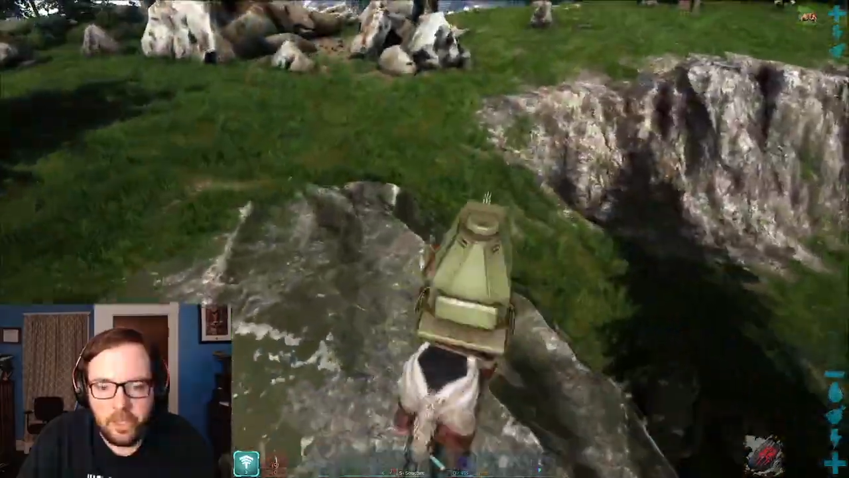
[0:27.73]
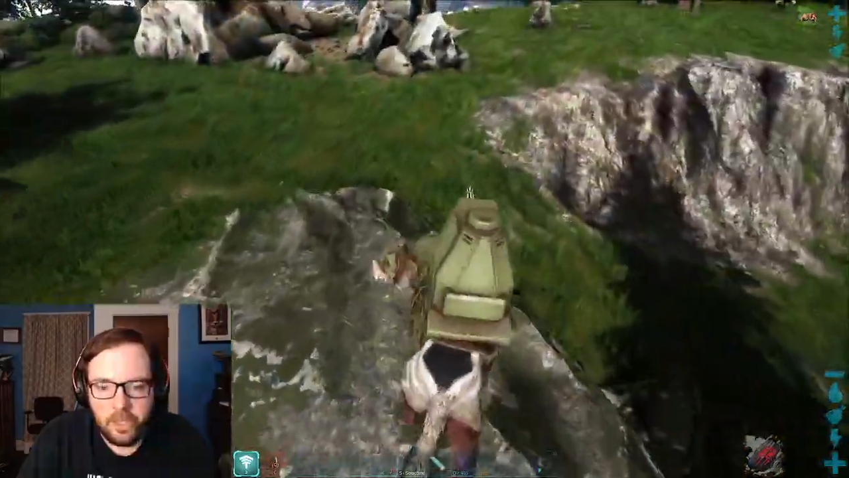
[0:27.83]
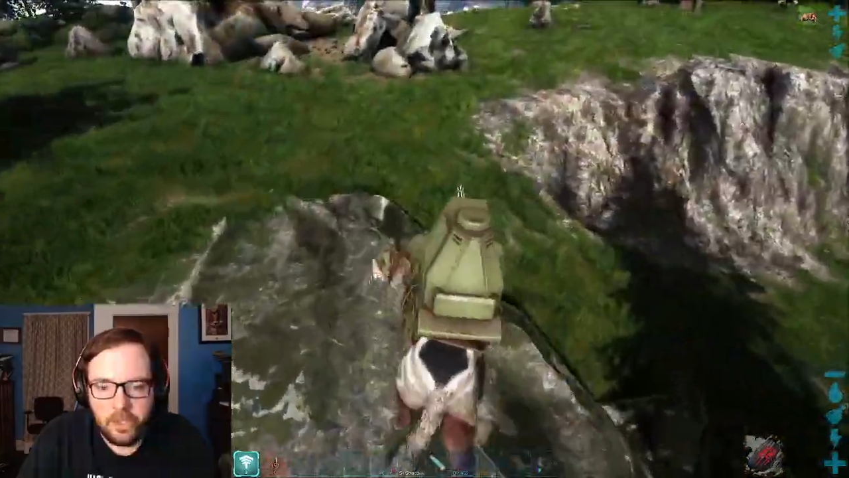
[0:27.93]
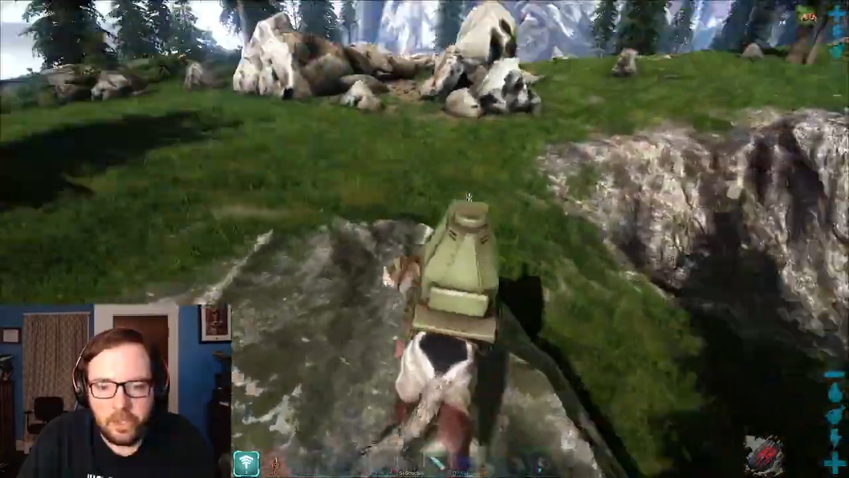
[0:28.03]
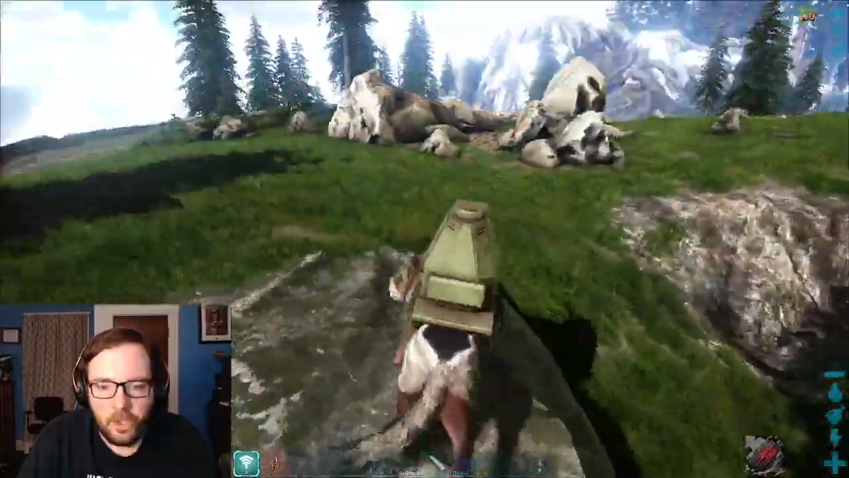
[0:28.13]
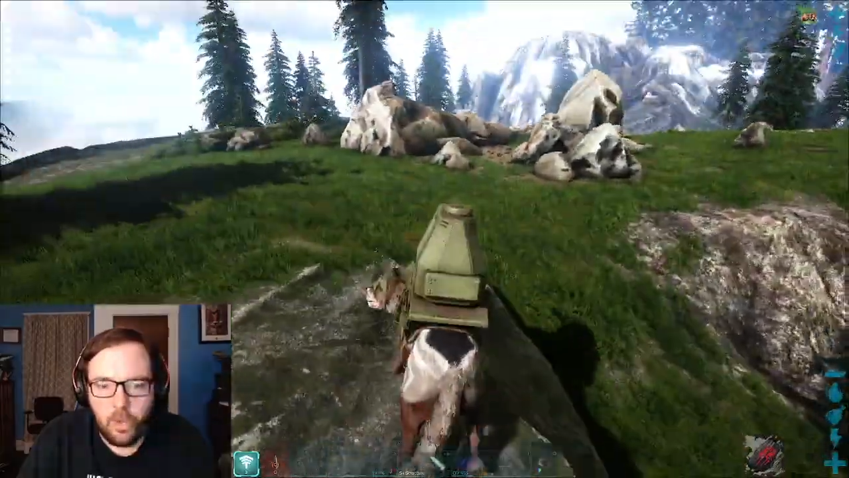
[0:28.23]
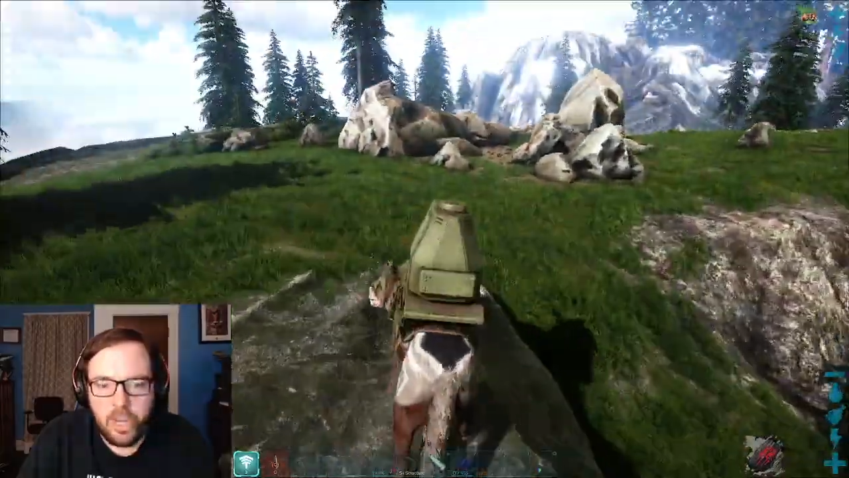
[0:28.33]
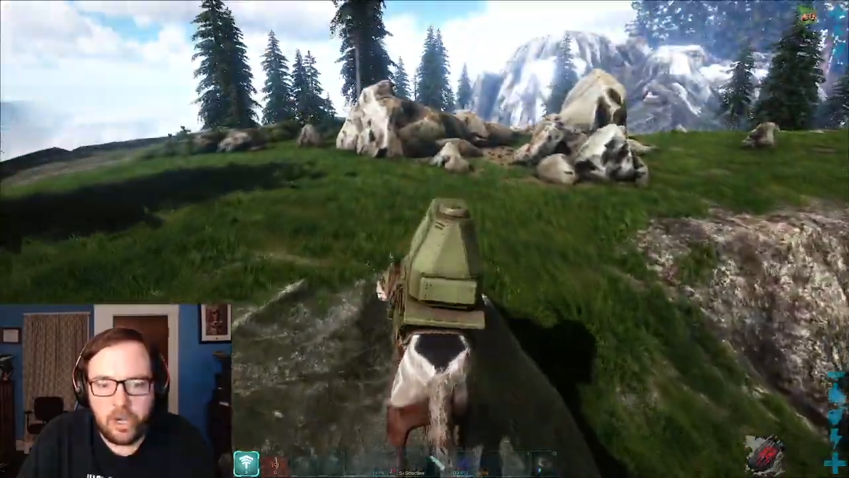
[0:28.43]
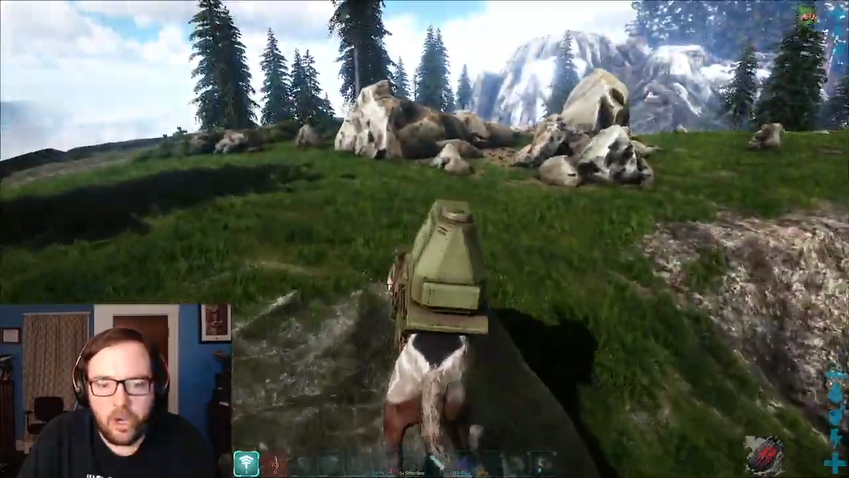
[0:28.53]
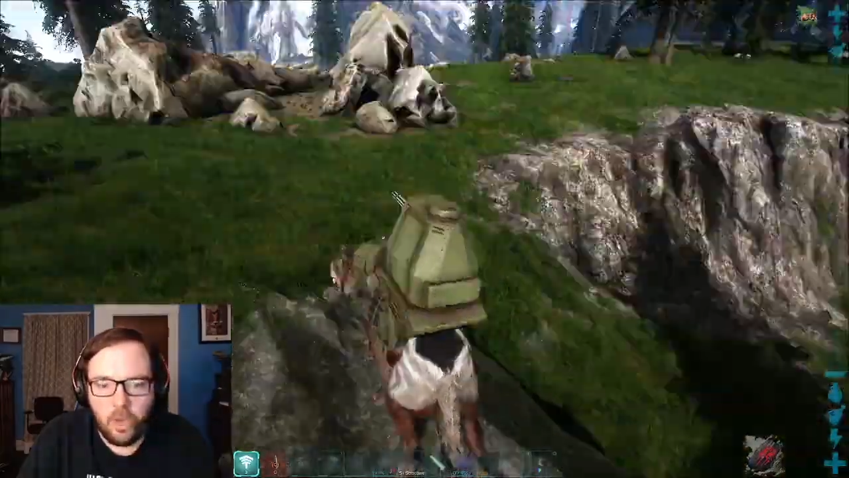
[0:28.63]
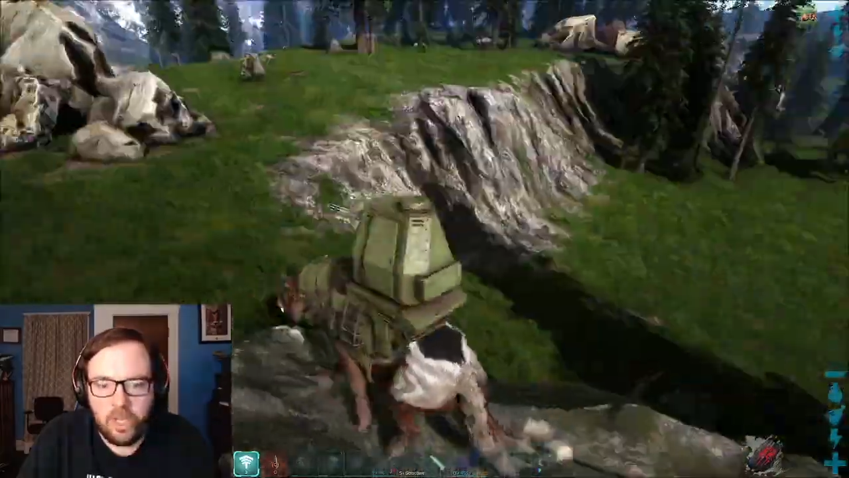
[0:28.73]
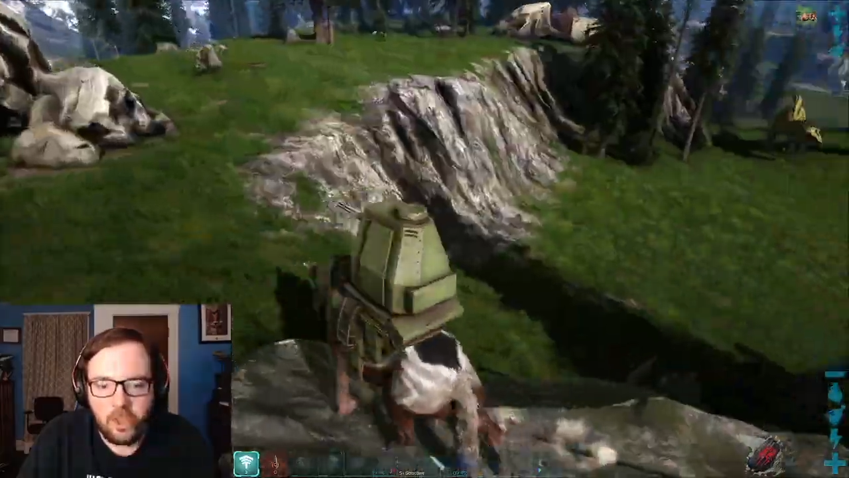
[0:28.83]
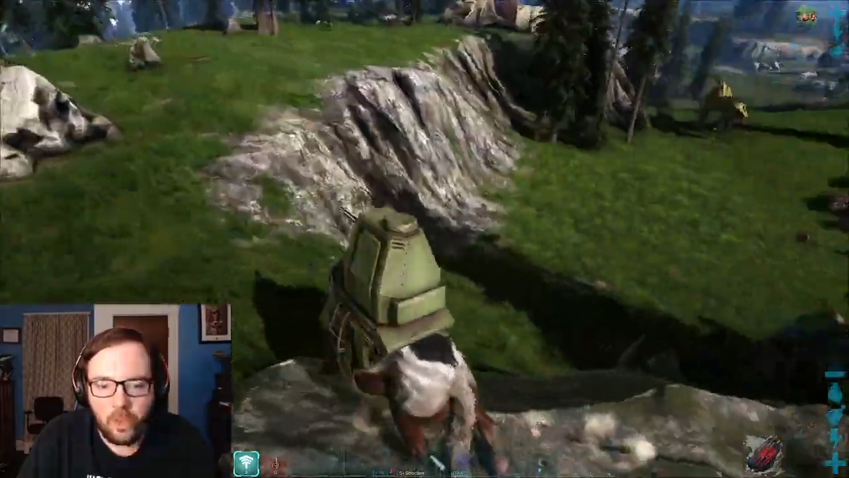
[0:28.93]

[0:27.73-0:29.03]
So we are going to